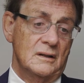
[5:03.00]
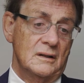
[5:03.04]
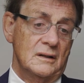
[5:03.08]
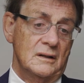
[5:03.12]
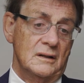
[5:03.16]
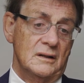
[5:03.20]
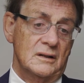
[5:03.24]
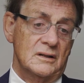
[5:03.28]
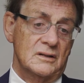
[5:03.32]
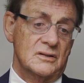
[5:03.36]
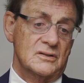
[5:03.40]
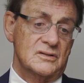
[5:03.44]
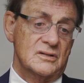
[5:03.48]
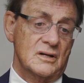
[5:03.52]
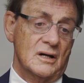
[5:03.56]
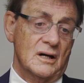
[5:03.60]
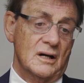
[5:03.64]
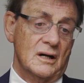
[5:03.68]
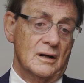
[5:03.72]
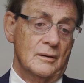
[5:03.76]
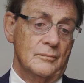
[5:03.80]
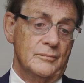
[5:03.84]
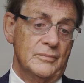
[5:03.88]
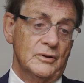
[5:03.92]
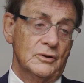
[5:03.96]
is
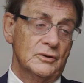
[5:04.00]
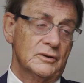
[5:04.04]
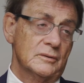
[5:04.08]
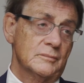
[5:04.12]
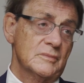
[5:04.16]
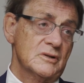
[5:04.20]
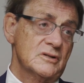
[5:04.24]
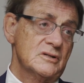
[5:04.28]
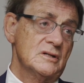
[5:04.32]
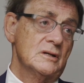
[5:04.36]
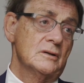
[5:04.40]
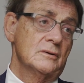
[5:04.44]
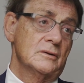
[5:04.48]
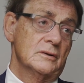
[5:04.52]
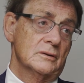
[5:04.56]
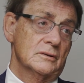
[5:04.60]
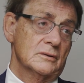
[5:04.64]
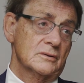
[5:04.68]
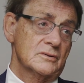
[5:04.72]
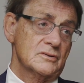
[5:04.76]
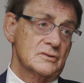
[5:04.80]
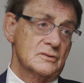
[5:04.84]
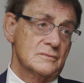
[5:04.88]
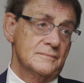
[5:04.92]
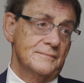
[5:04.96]
building
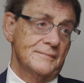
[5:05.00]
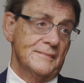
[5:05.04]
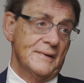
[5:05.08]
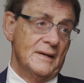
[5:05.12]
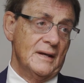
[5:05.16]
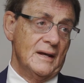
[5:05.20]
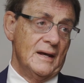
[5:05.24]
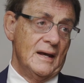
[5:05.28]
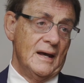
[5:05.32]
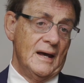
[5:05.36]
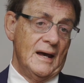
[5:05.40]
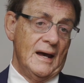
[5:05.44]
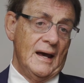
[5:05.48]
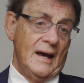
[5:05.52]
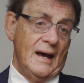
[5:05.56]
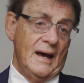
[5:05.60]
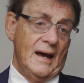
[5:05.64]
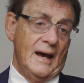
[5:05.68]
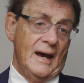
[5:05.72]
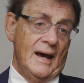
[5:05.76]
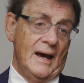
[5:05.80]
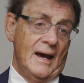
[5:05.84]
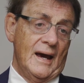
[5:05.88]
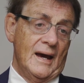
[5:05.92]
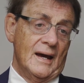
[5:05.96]
materials.
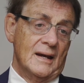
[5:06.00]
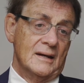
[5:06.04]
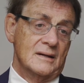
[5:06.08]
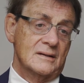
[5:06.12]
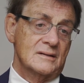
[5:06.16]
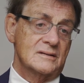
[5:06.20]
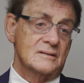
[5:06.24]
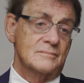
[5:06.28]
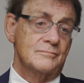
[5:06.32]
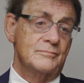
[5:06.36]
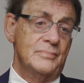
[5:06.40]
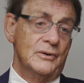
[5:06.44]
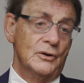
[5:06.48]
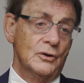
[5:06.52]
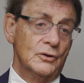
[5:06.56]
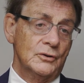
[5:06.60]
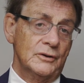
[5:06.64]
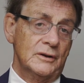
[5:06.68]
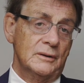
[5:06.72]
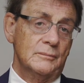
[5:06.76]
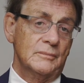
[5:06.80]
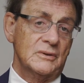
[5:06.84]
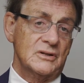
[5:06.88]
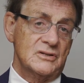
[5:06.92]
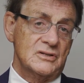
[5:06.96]
And
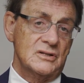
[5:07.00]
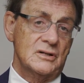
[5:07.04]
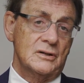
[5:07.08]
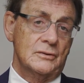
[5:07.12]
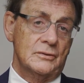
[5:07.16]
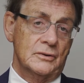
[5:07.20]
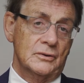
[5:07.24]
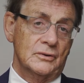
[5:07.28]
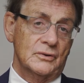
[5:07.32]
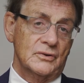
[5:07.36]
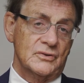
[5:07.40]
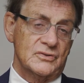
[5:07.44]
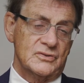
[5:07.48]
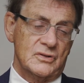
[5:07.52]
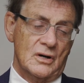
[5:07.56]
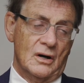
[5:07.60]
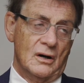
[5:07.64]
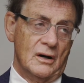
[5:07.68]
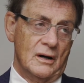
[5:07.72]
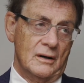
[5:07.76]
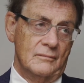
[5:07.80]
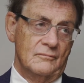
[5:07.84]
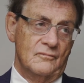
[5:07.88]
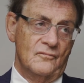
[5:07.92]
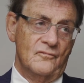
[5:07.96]
building materials,
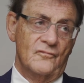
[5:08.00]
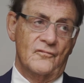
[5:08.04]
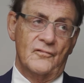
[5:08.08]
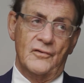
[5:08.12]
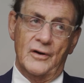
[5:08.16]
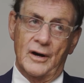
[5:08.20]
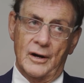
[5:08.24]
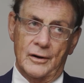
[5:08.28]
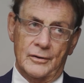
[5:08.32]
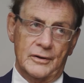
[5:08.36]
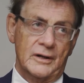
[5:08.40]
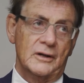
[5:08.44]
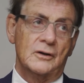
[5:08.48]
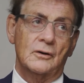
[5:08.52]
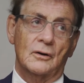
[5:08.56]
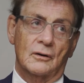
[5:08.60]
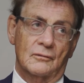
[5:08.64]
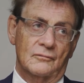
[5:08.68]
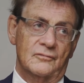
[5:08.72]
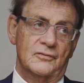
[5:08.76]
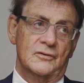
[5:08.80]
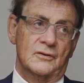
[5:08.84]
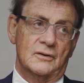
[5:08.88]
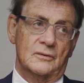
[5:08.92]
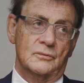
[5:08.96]
I'm very
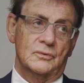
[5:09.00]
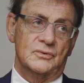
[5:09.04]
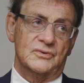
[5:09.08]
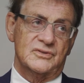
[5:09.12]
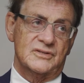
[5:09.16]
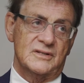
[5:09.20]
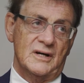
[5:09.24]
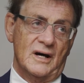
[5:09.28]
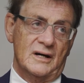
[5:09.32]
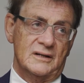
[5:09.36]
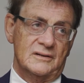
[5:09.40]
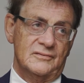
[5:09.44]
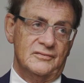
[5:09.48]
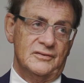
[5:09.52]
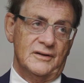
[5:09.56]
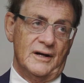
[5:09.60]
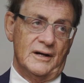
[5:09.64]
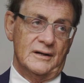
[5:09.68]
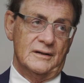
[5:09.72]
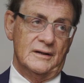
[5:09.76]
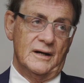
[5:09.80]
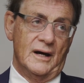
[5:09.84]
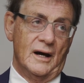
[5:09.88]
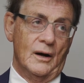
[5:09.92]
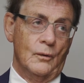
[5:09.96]
confident will start to
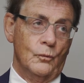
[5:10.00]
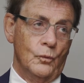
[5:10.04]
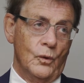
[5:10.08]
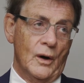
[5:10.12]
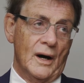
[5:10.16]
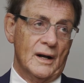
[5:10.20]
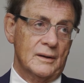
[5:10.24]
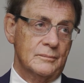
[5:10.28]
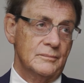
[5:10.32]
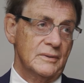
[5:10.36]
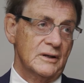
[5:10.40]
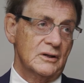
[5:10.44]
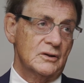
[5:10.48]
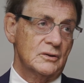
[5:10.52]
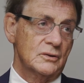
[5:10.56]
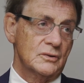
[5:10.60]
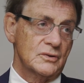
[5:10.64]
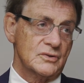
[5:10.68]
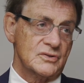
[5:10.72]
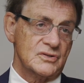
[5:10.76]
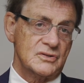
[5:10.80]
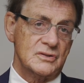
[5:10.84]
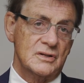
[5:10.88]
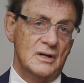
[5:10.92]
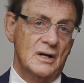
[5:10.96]
flatten out. One,
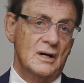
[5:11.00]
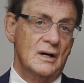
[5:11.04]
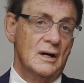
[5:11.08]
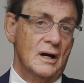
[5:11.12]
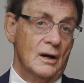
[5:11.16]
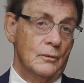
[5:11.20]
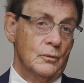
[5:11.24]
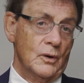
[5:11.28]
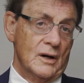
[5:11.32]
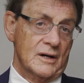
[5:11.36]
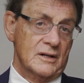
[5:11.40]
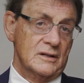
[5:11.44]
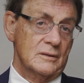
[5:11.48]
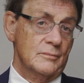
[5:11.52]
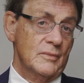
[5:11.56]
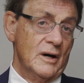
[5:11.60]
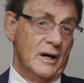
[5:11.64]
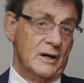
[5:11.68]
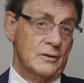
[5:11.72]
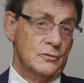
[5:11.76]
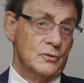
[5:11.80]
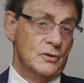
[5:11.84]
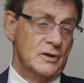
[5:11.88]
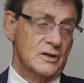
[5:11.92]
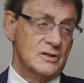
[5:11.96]
because one of the
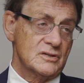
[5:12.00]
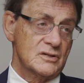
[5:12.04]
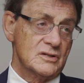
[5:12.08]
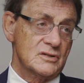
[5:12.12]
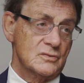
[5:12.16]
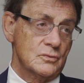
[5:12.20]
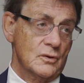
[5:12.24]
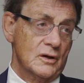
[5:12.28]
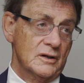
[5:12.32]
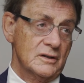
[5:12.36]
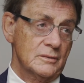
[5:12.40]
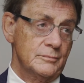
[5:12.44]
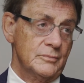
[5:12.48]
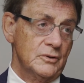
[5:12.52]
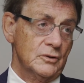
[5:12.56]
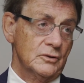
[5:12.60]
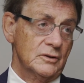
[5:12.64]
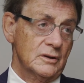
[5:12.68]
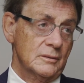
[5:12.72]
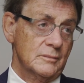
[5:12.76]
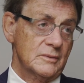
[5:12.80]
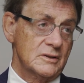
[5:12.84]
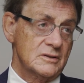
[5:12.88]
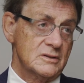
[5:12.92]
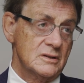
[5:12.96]
main reasons why the
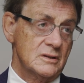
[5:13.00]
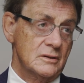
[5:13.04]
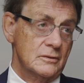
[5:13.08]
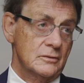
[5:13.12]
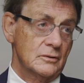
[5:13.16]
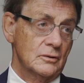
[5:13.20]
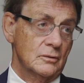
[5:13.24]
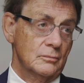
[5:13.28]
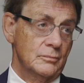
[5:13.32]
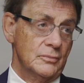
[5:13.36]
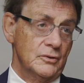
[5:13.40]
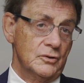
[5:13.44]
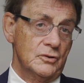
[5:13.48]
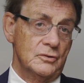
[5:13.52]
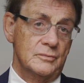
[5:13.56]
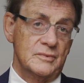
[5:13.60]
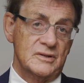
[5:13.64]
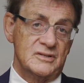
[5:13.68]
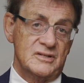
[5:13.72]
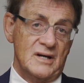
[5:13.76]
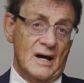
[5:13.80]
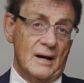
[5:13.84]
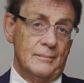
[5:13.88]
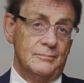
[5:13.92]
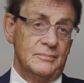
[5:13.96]
building material boom is
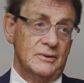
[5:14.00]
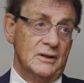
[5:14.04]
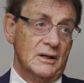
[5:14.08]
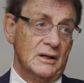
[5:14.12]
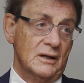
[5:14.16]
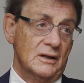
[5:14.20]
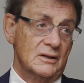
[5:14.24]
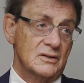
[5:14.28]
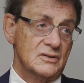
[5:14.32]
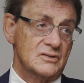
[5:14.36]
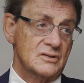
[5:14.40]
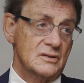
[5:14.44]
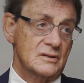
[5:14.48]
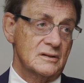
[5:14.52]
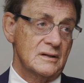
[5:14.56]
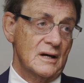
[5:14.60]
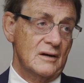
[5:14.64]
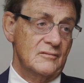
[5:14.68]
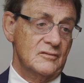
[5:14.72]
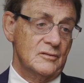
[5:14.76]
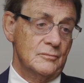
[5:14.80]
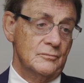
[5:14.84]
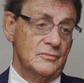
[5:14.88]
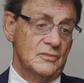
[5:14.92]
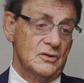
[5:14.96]
happening is that
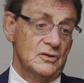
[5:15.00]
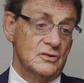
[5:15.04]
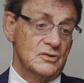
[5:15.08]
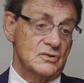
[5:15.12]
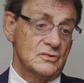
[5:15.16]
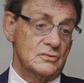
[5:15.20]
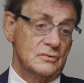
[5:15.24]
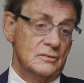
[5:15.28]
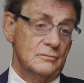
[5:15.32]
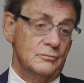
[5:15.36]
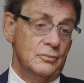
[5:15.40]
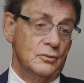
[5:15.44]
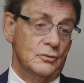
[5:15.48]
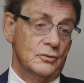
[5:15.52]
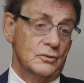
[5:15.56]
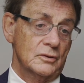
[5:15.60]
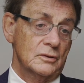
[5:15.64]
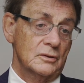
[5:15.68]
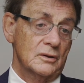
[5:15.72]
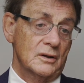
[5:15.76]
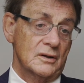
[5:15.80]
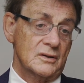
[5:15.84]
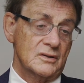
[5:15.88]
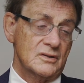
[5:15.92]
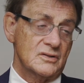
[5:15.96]
they've used to import a
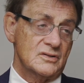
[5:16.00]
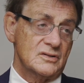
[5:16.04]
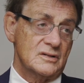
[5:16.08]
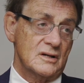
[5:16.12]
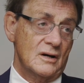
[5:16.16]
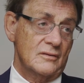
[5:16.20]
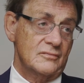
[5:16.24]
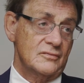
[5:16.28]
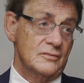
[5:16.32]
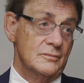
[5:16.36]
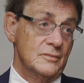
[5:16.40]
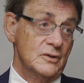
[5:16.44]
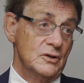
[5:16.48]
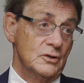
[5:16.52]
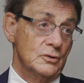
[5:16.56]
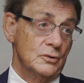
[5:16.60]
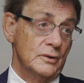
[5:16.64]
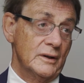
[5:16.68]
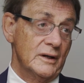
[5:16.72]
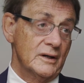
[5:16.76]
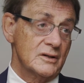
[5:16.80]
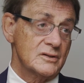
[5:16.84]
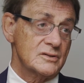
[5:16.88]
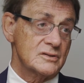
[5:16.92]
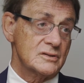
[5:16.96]
lot of the stuff from the
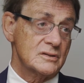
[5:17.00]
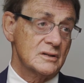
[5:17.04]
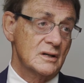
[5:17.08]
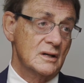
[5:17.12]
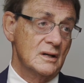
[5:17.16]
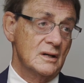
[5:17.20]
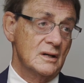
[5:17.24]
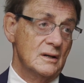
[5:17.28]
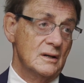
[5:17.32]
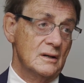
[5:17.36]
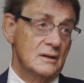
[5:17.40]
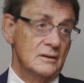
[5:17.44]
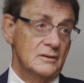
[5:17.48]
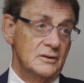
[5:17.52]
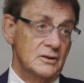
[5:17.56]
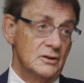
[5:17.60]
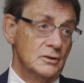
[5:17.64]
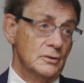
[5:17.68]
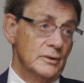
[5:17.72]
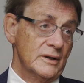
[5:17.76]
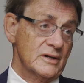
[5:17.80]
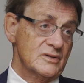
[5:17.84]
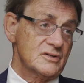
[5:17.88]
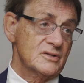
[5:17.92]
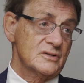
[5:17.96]
US. The
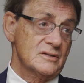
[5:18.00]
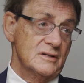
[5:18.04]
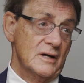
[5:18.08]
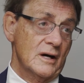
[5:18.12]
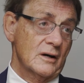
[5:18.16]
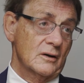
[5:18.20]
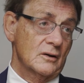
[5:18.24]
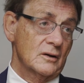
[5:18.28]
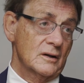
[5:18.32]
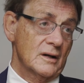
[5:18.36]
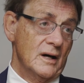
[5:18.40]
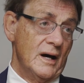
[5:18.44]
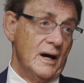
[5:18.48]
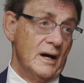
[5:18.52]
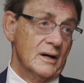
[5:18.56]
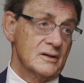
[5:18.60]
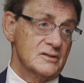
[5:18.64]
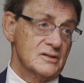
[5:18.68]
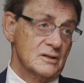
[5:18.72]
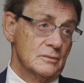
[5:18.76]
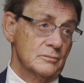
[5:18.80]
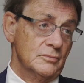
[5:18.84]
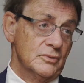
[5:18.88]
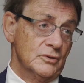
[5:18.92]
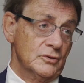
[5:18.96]
US has now got a
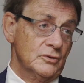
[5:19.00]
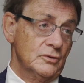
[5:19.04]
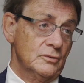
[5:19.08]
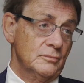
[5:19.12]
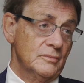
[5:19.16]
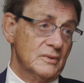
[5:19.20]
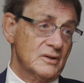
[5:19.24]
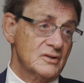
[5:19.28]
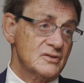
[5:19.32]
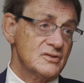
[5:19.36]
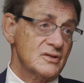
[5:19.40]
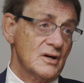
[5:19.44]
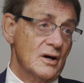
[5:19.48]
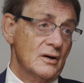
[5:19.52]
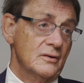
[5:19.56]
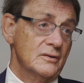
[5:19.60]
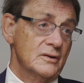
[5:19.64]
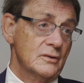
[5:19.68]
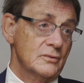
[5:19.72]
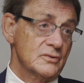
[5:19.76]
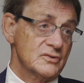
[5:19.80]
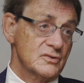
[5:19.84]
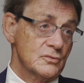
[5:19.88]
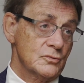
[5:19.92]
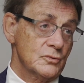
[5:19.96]
housing boom, and so there
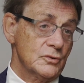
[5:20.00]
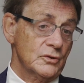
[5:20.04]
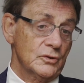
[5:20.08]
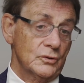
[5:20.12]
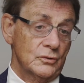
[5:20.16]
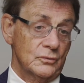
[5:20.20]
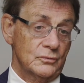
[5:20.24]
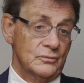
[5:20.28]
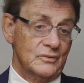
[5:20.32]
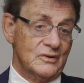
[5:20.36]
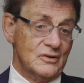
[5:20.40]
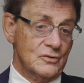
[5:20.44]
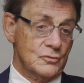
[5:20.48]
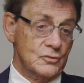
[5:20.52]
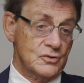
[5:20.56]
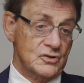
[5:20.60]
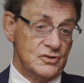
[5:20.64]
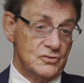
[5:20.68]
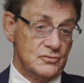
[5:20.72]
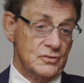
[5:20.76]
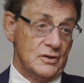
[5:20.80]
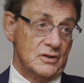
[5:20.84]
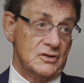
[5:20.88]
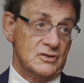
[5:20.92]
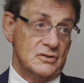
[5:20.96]
was a real
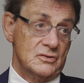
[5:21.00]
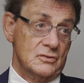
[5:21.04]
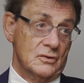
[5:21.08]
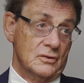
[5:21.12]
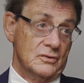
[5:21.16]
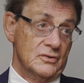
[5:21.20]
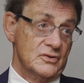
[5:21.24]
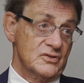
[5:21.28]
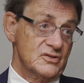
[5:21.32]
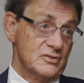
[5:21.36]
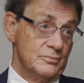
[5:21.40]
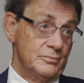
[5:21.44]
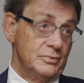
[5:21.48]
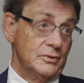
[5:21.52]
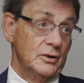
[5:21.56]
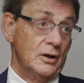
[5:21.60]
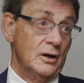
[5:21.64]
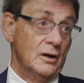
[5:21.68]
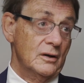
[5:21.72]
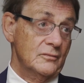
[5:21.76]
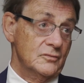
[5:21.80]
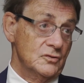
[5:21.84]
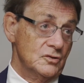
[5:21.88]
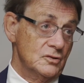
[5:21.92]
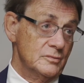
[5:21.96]
restriction on the supply
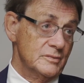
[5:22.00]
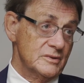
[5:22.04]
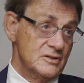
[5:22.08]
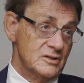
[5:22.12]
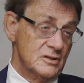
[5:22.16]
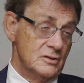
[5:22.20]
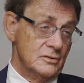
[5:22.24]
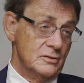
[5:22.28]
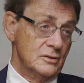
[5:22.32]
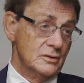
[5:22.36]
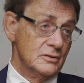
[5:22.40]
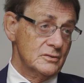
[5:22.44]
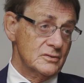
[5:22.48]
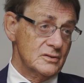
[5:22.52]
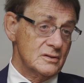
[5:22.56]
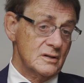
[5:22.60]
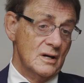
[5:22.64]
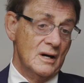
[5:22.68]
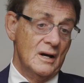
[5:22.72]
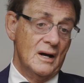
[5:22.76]
of new materials.